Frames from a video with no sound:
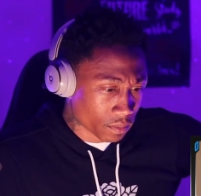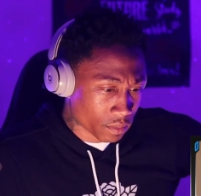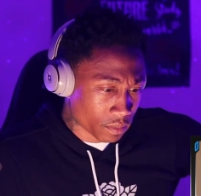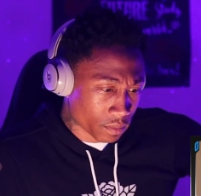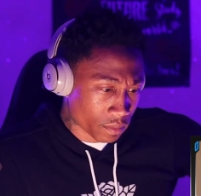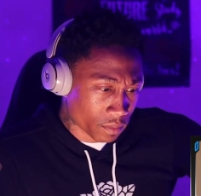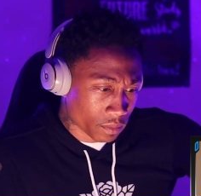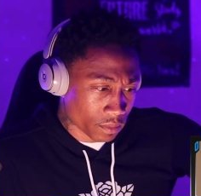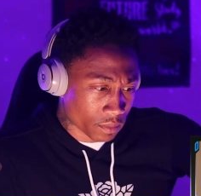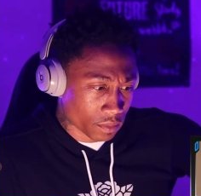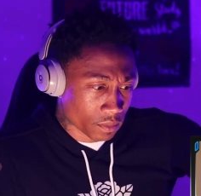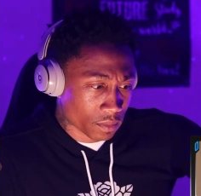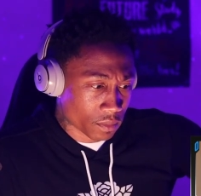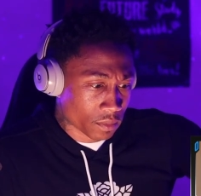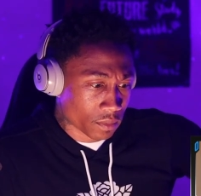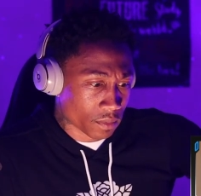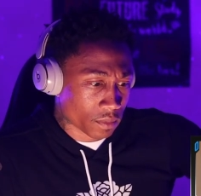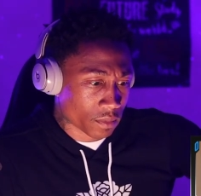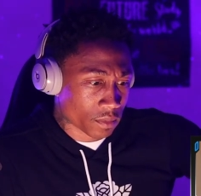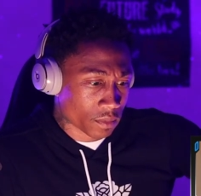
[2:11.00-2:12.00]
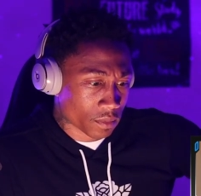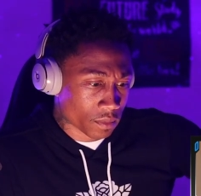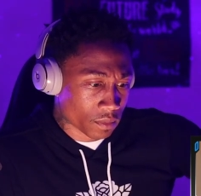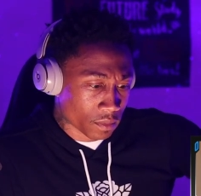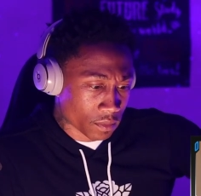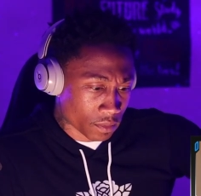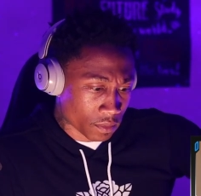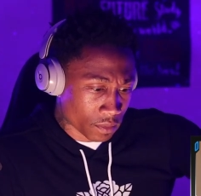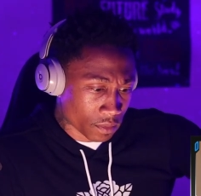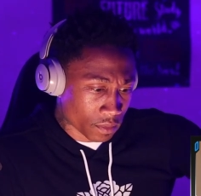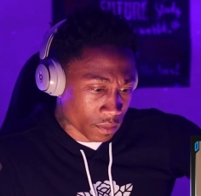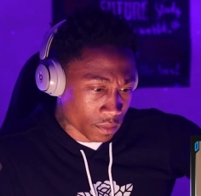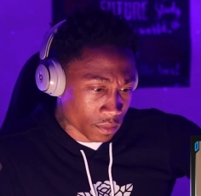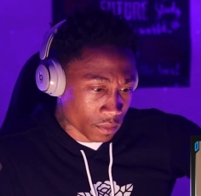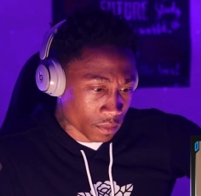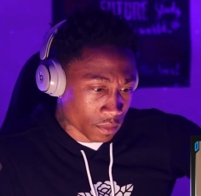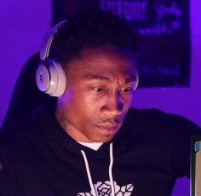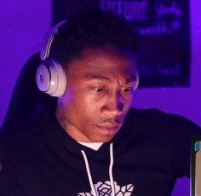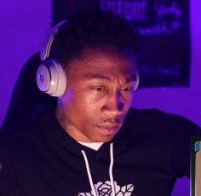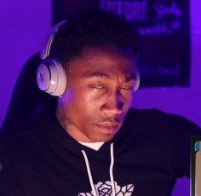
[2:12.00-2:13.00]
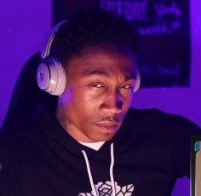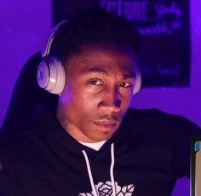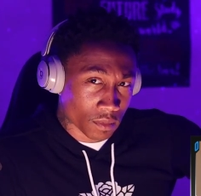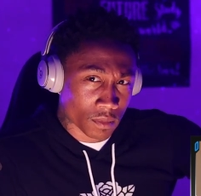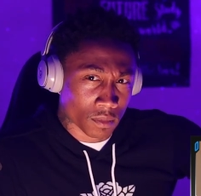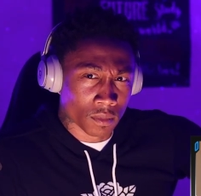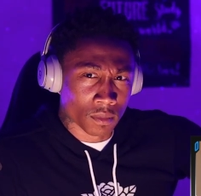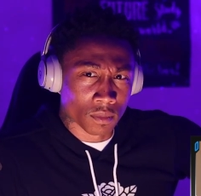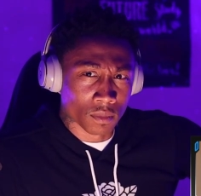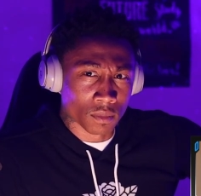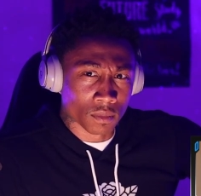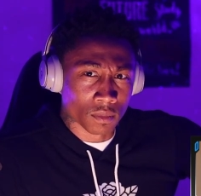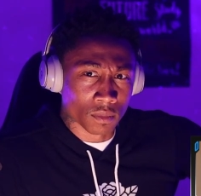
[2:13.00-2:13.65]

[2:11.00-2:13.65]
(silence)